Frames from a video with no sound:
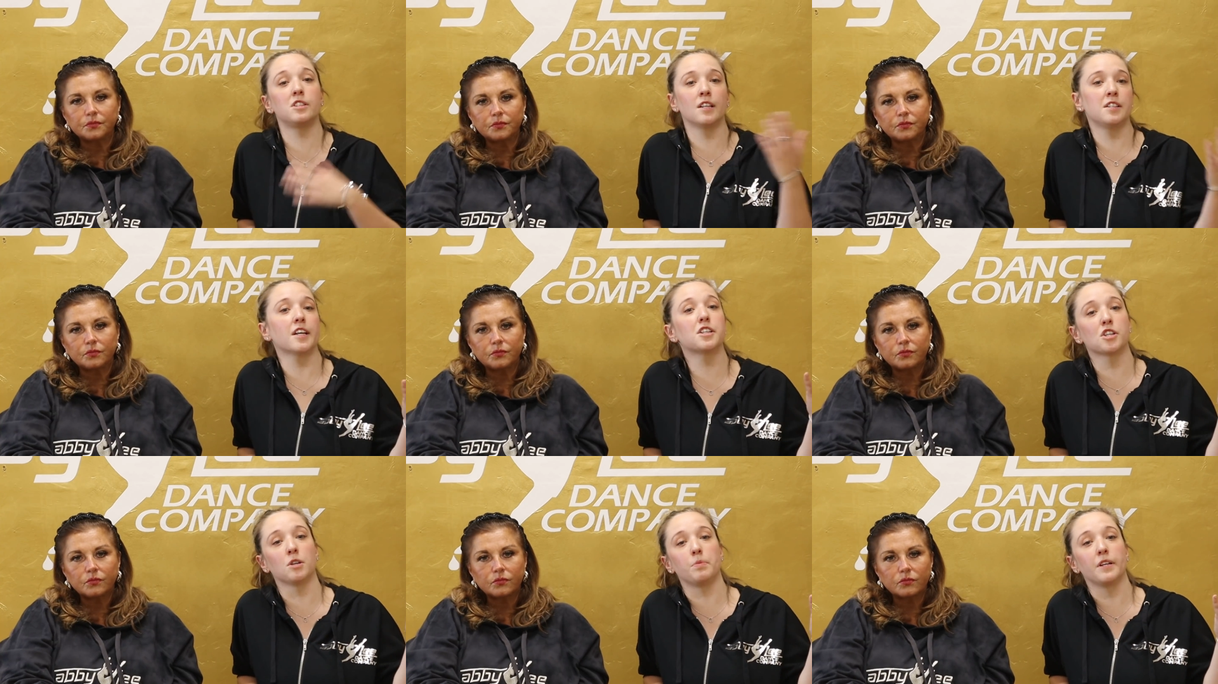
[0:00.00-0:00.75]
Speaker 1: it was the
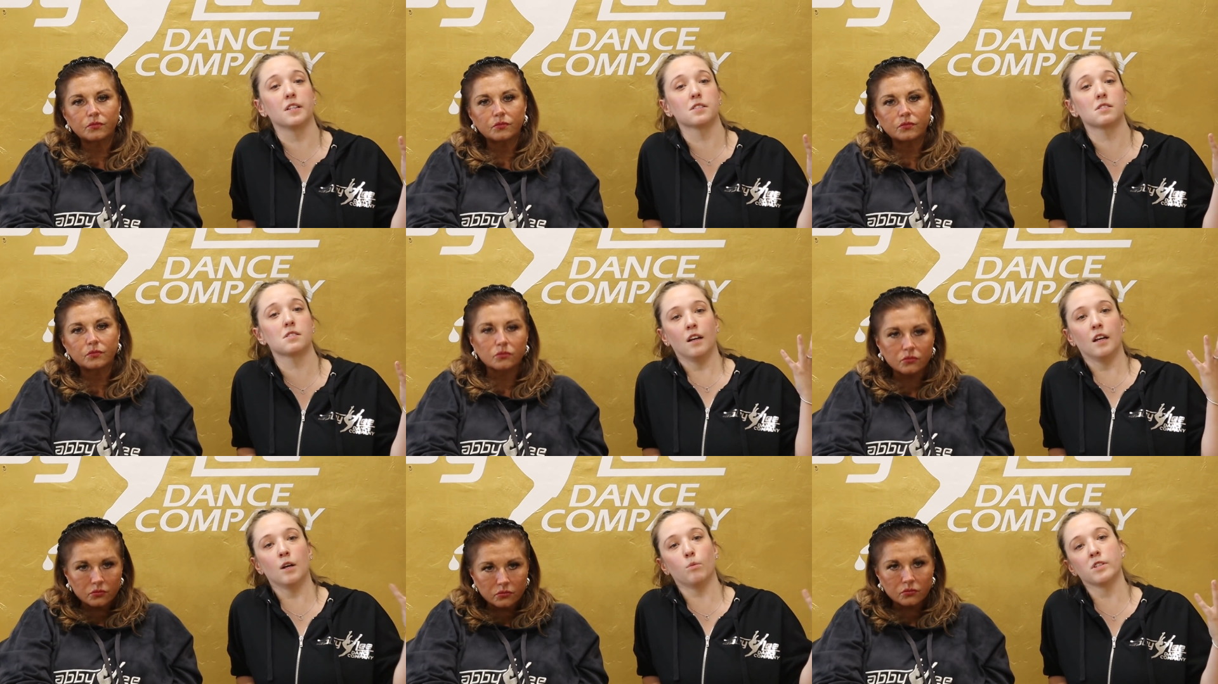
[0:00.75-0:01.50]
addiction piece.
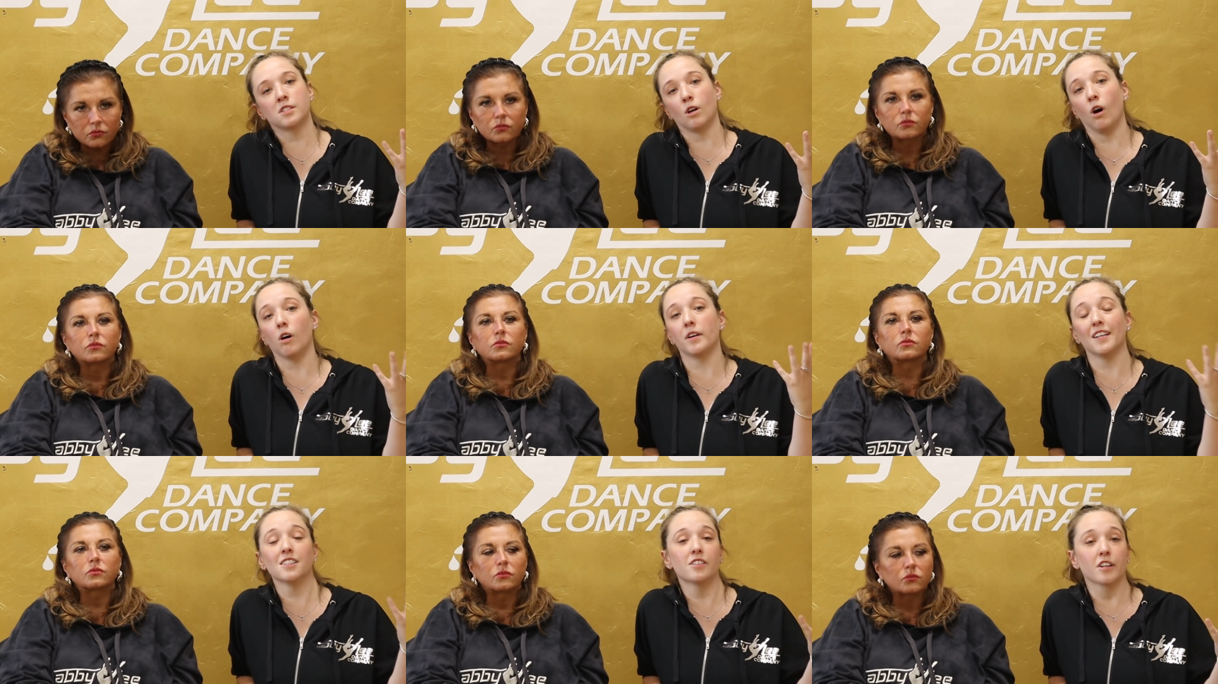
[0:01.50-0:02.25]
It was
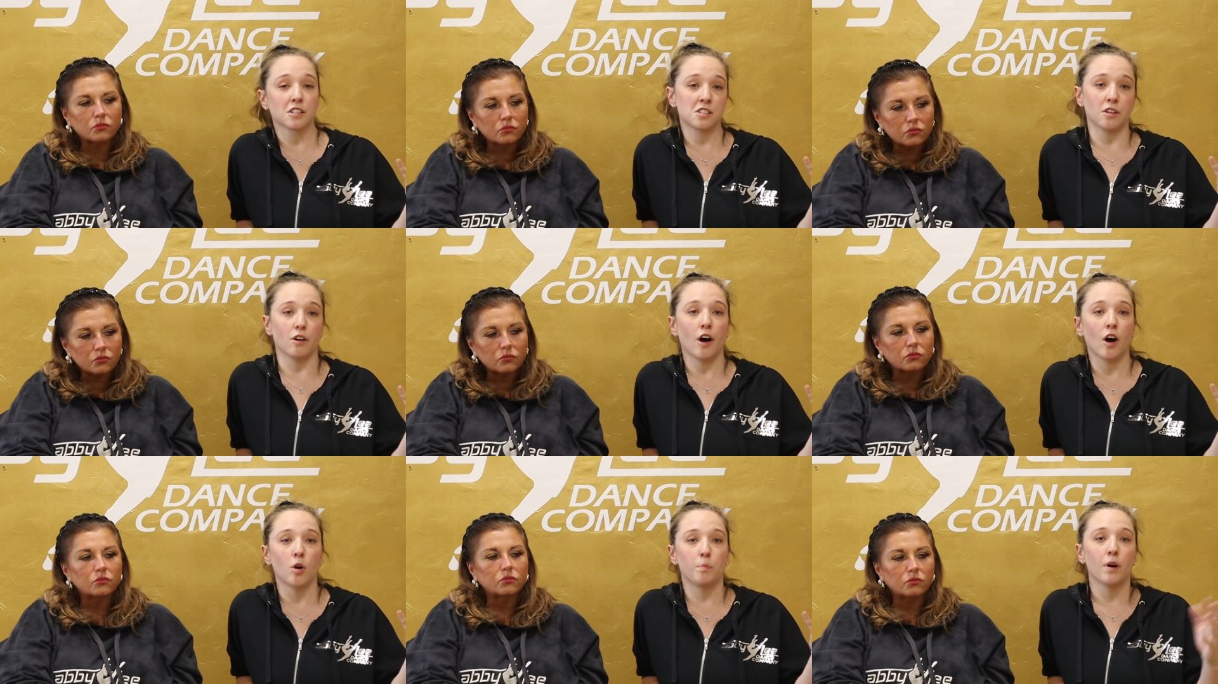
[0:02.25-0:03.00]
called "Is There Still
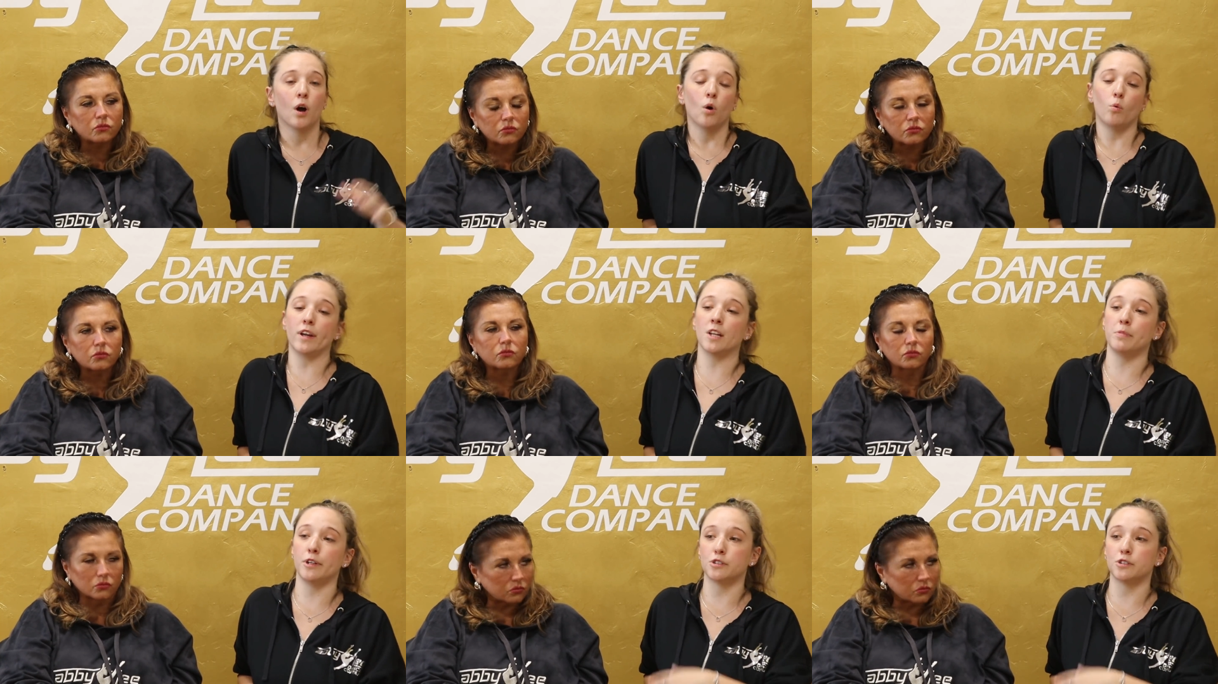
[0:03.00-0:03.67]
Hope." We had